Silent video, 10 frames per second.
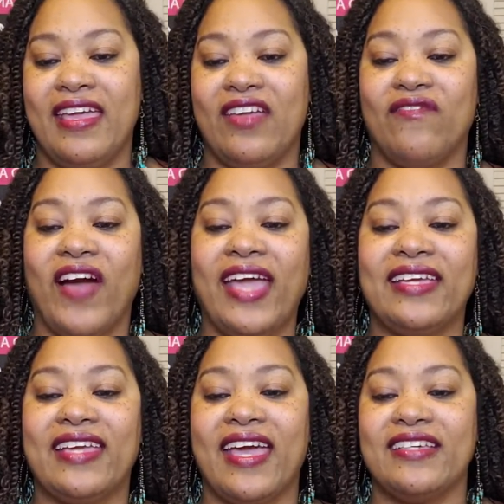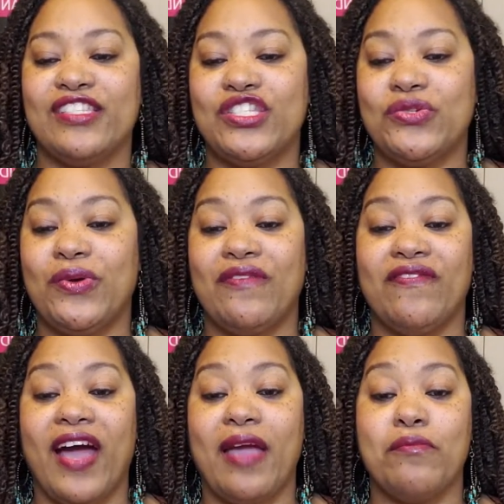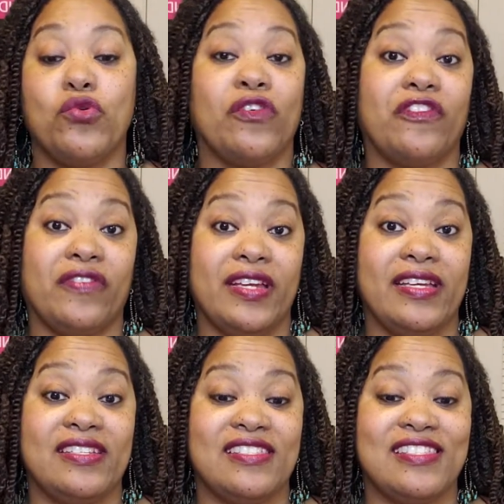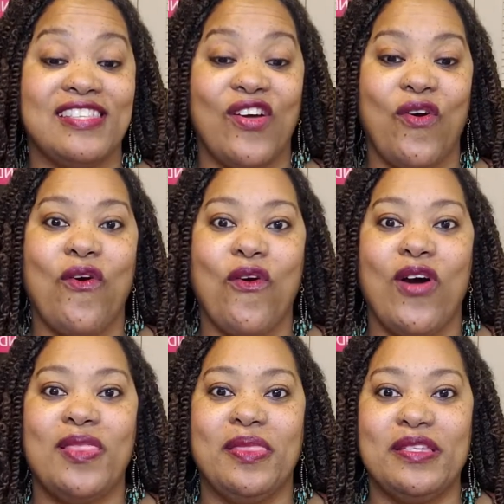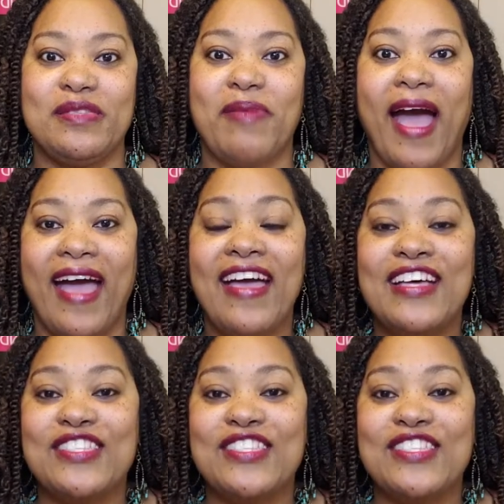invite guests to invite more friends on the spot.